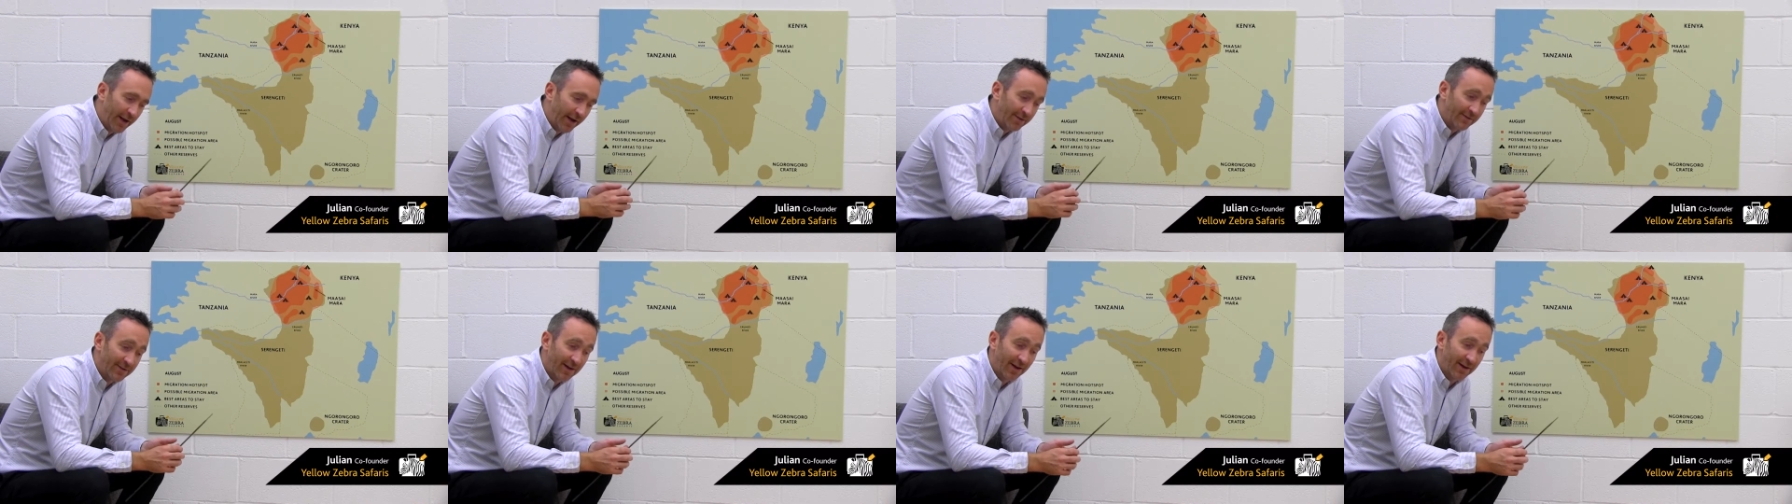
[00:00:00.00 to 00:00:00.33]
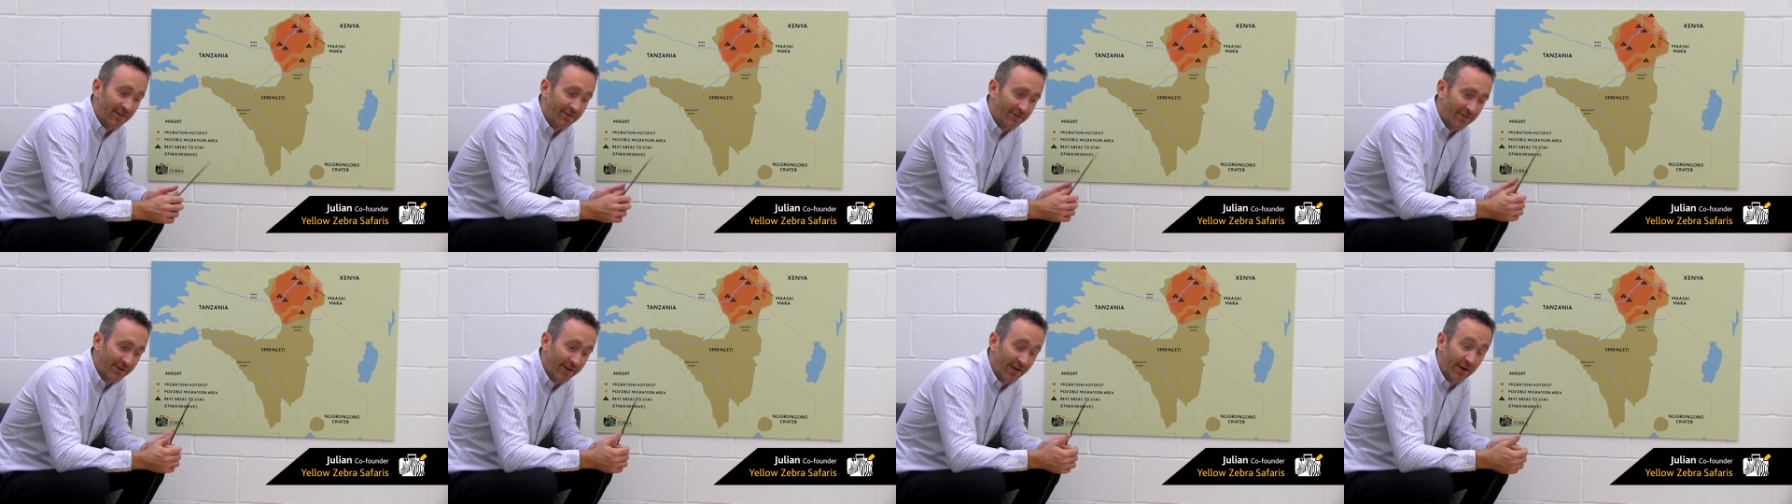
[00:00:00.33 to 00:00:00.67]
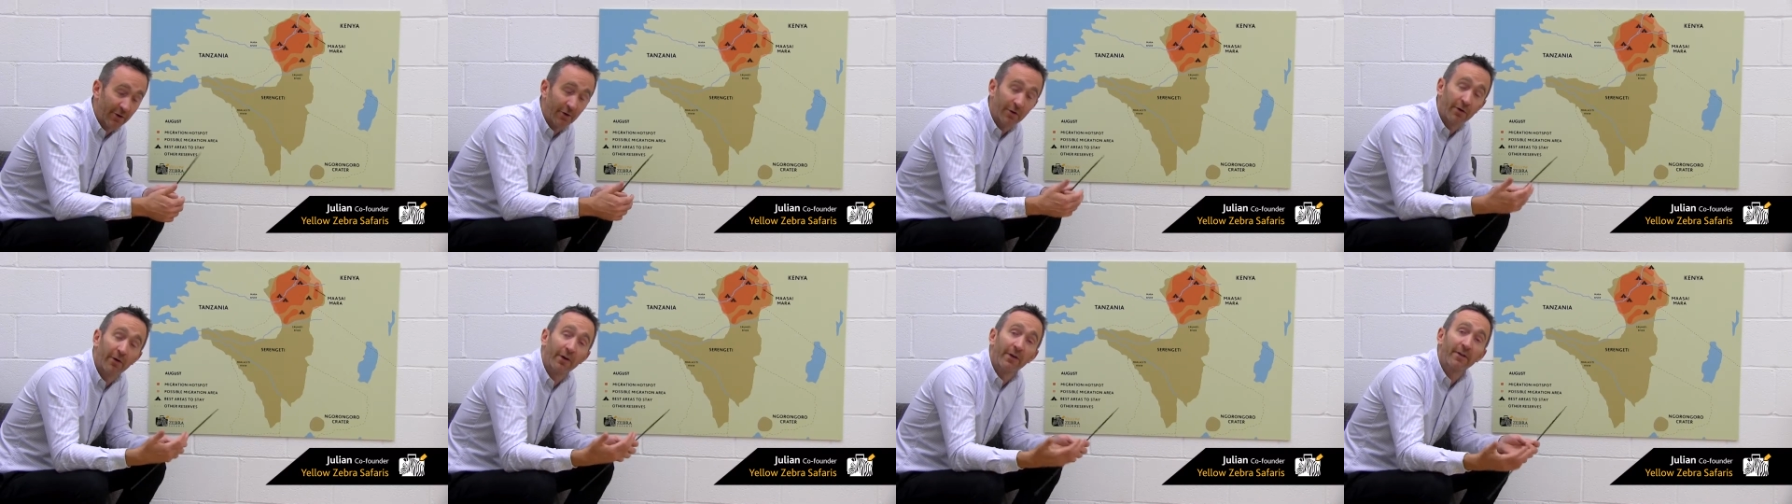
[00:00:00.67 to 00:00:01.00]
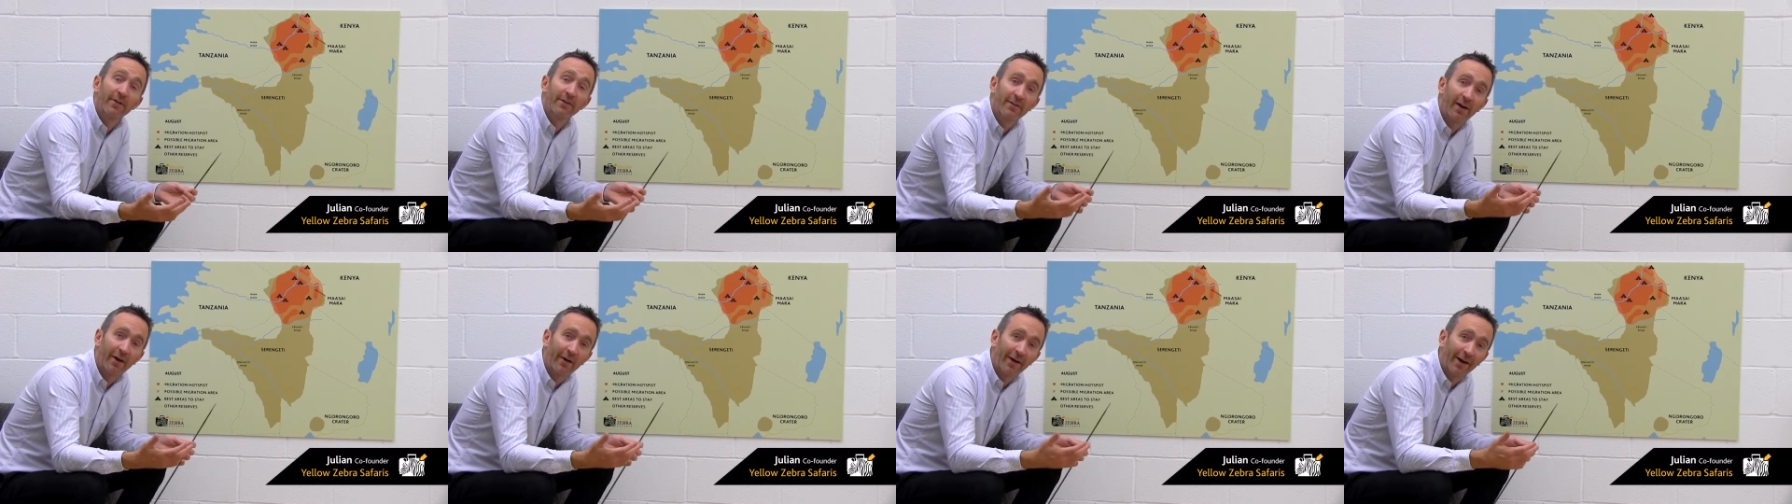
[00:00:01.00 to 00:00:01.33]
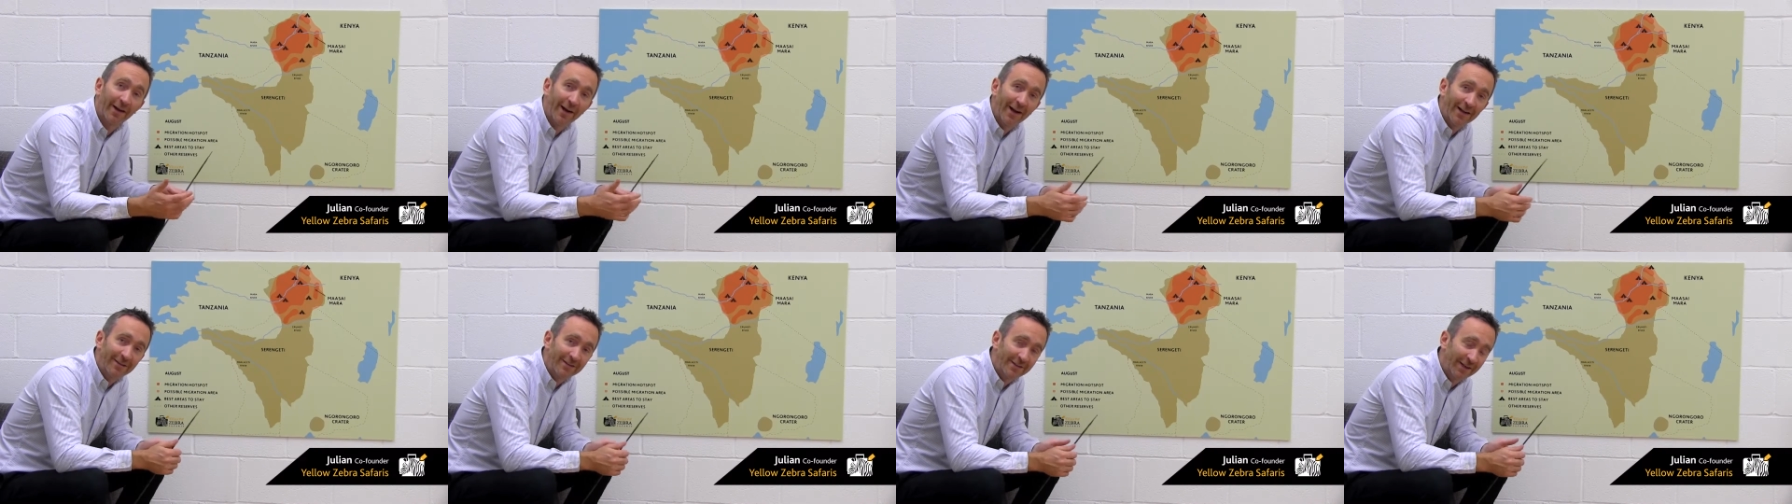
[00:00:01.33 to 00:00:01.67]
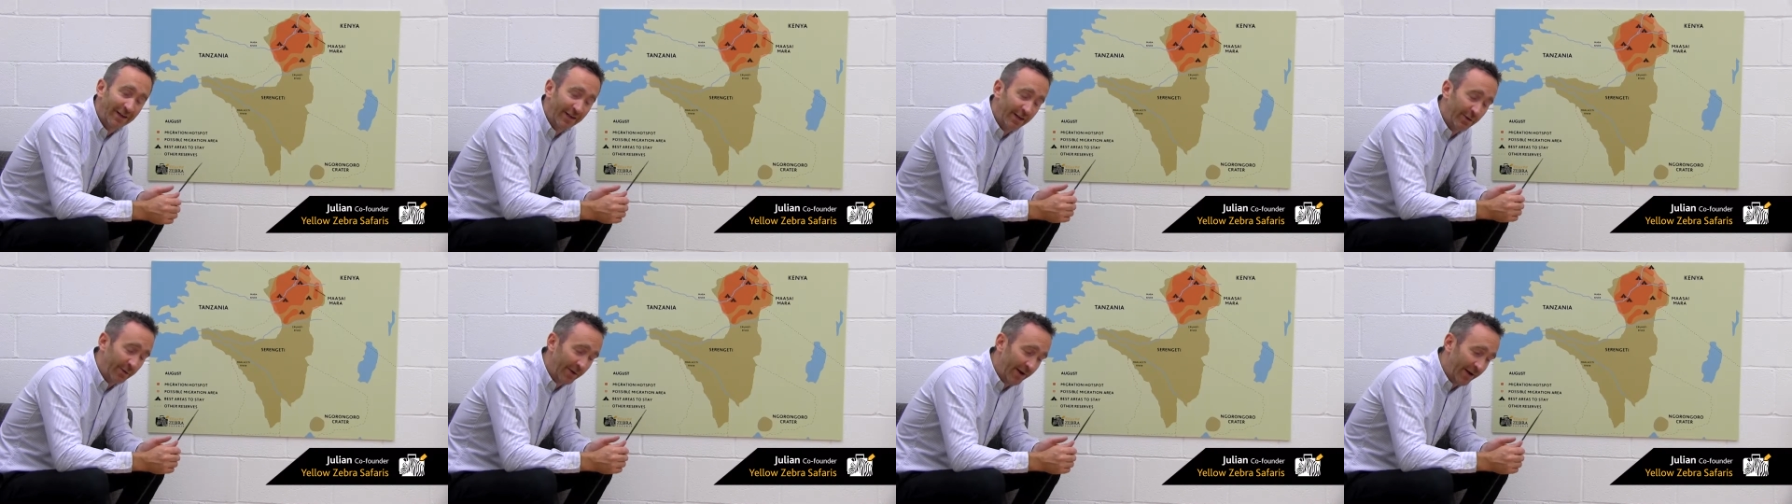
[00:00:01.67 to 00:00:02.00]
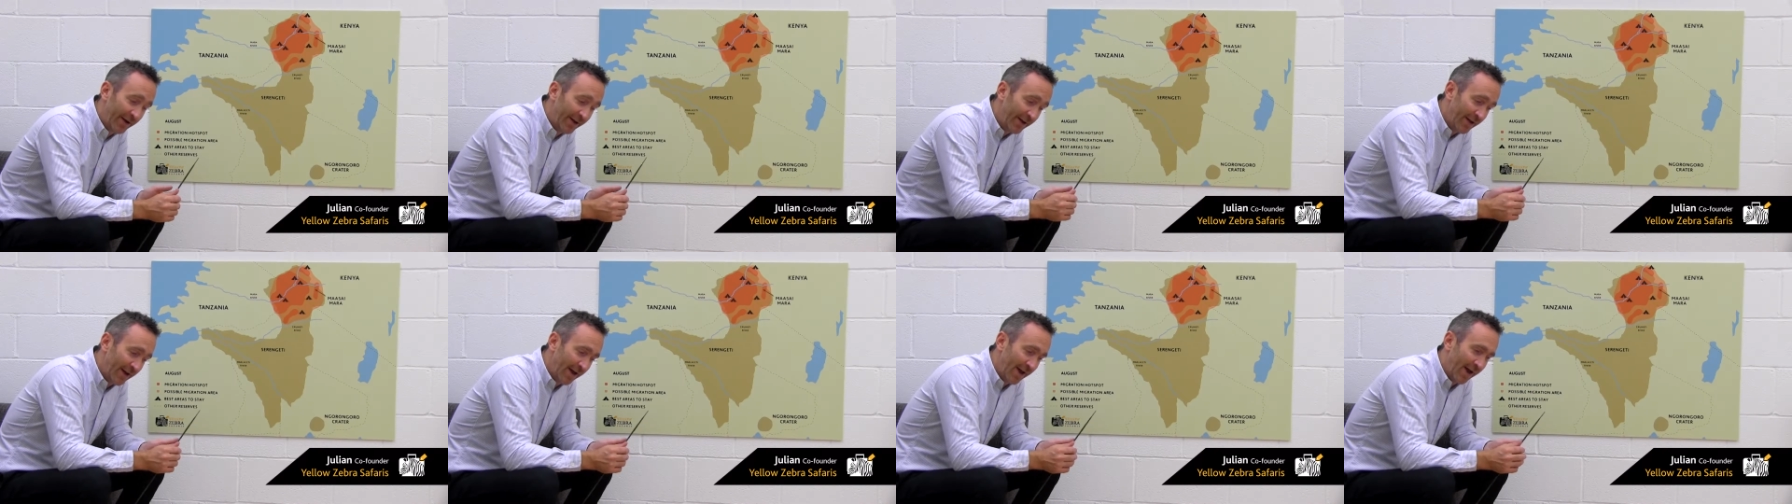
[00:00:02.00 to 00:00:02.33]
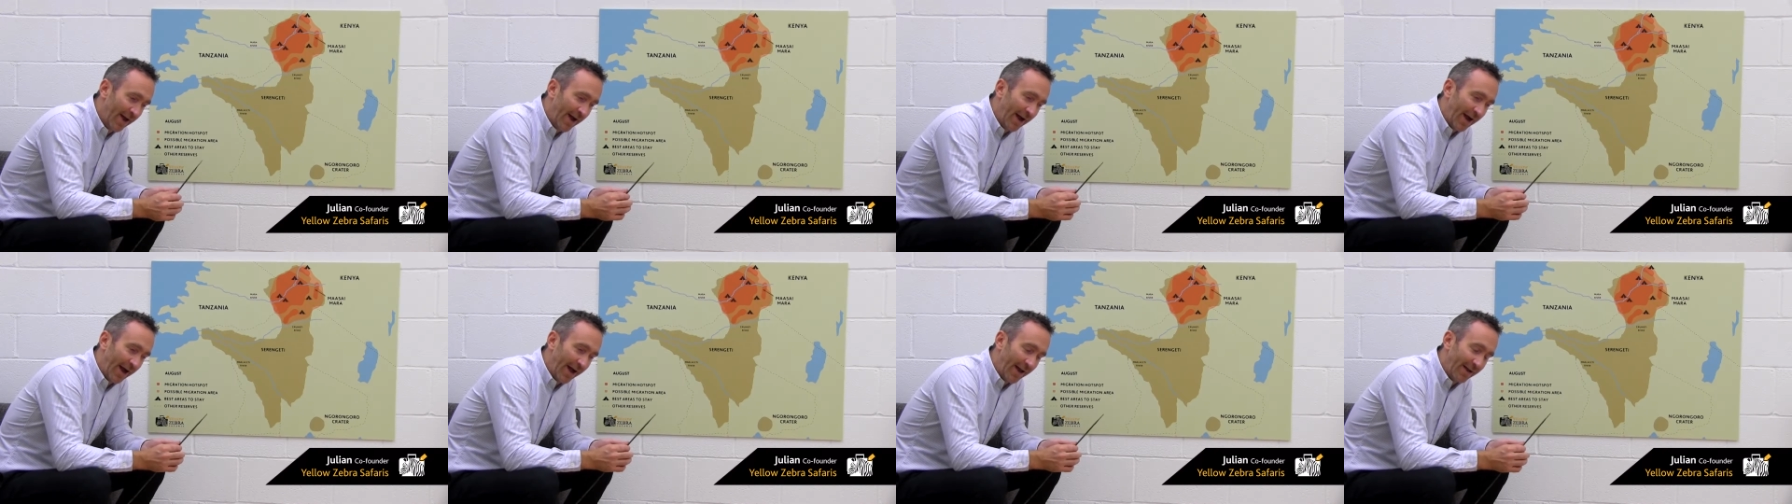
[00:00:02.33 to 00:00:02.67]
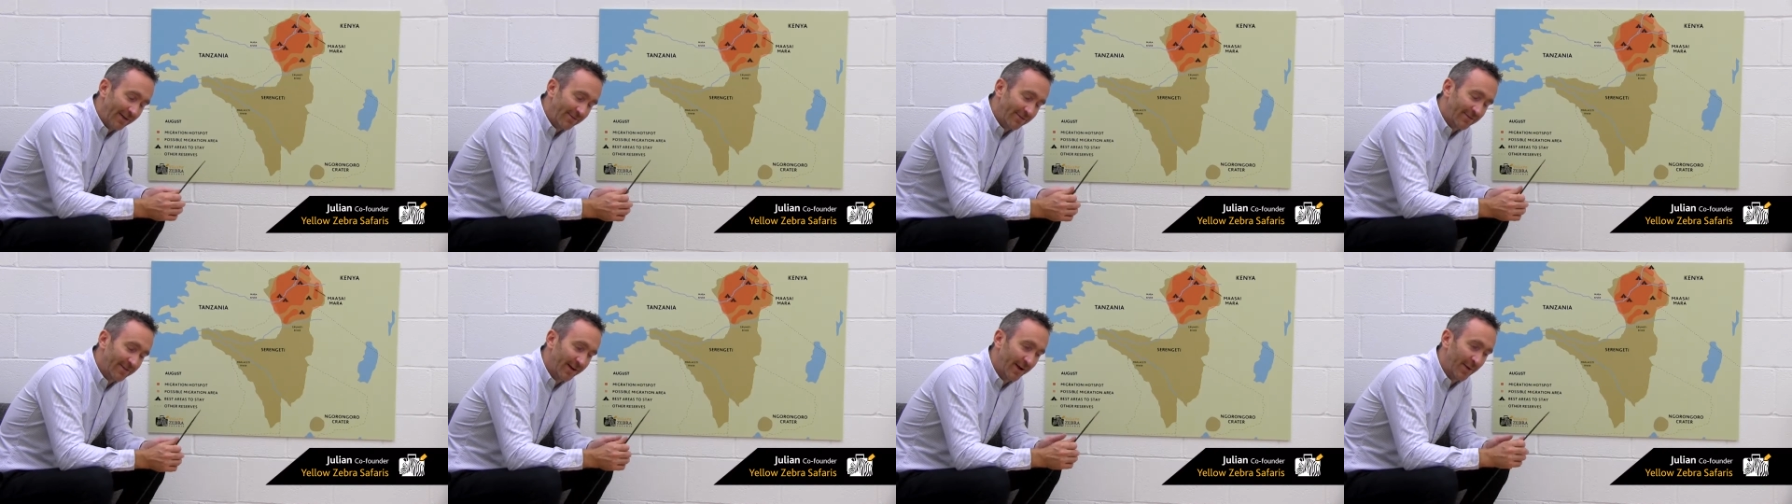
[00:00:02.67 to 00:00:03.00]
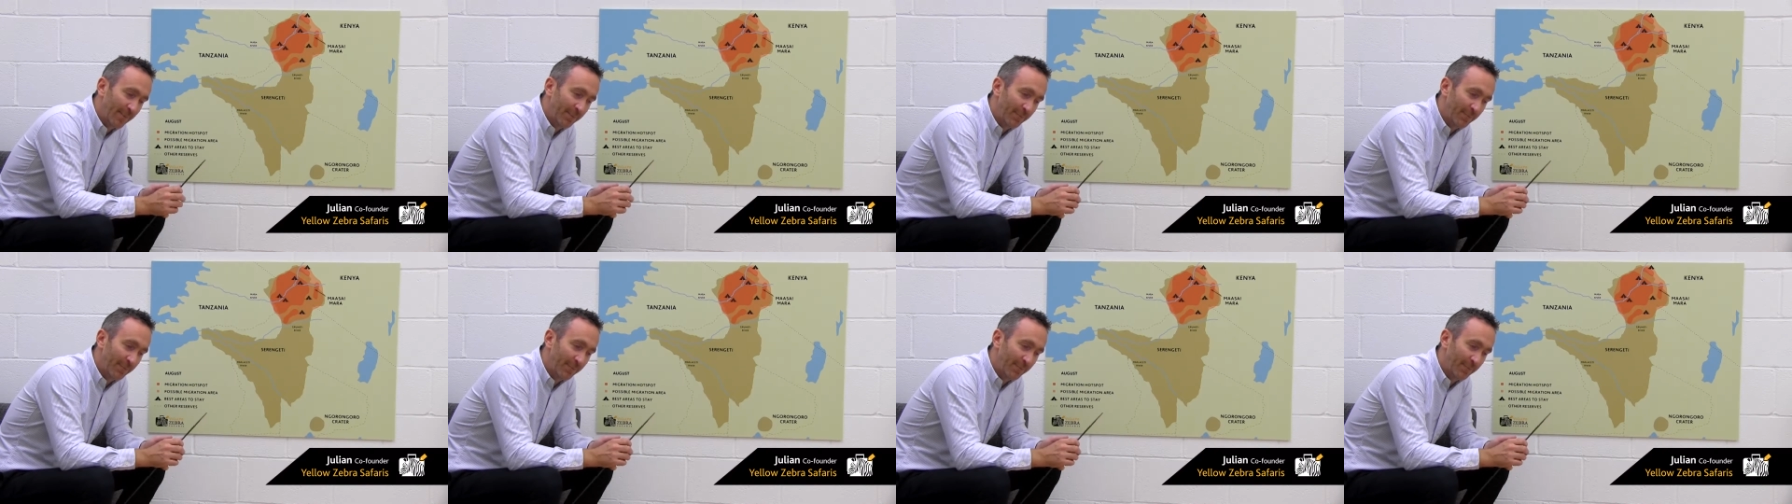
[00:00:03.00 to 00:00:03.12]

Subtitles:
Tanzania, or in the Serengeti anyway. And